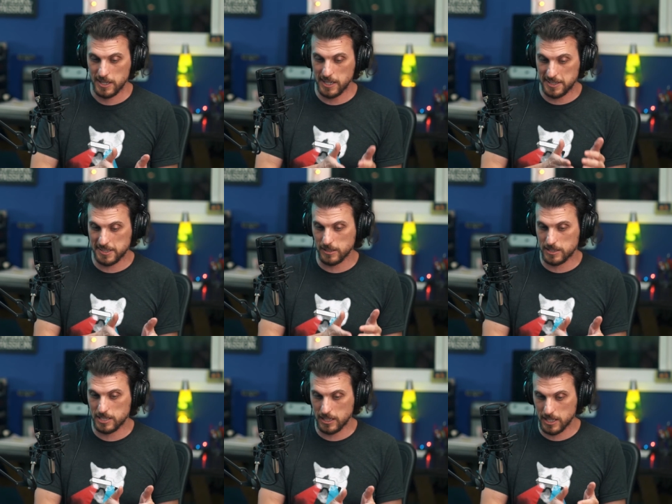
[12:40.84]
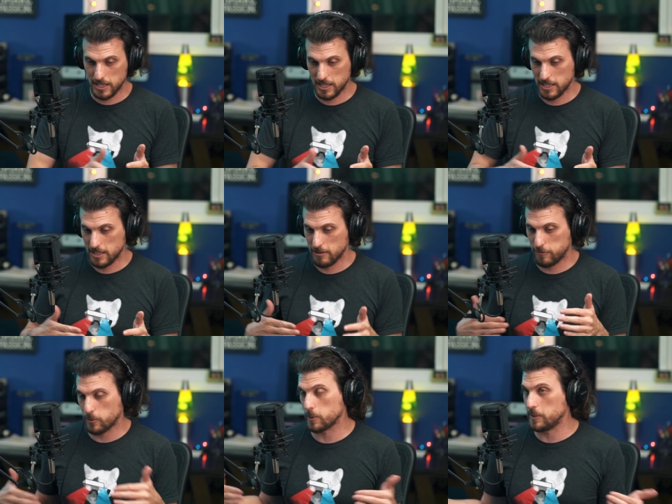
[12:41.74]
It still took
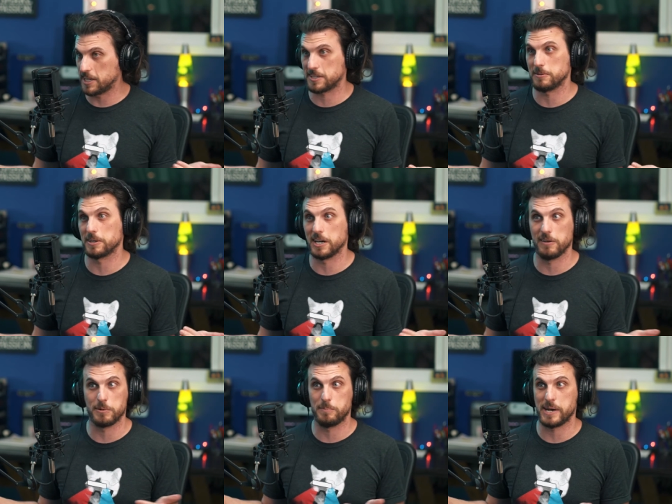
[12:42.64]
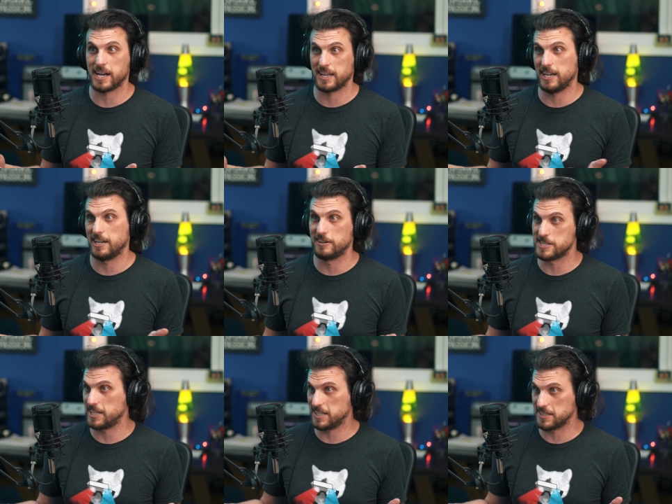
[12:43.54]
four weeks to recover back
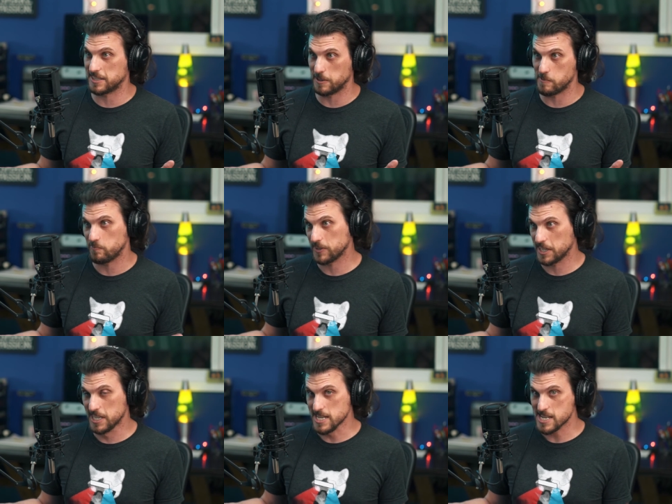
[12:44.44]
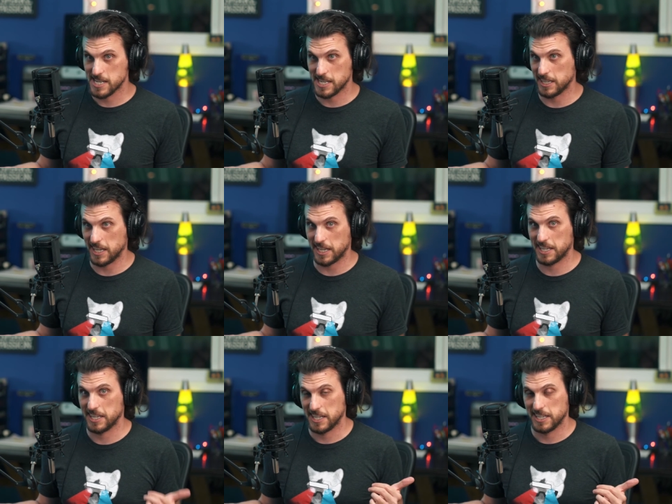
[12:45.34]
energy. And so, like,